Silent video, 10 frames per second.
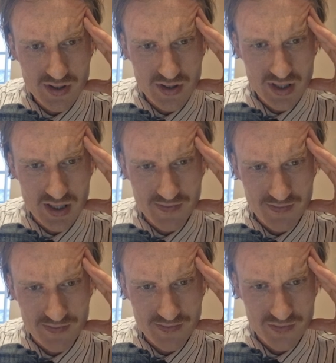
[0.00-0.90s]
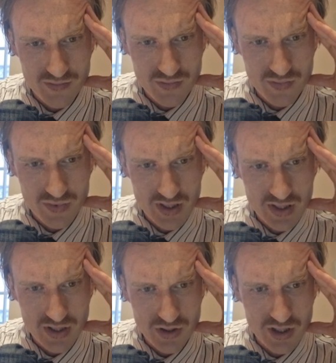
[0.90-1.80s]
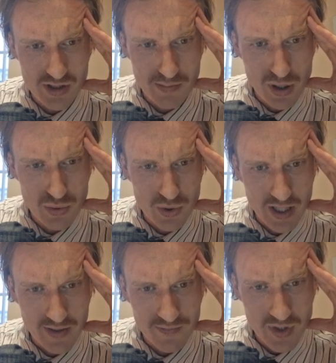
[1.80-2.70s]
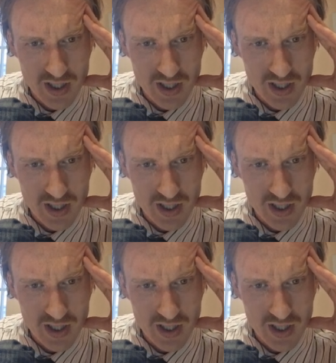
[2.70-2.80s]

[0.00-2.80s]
I turned it blue again.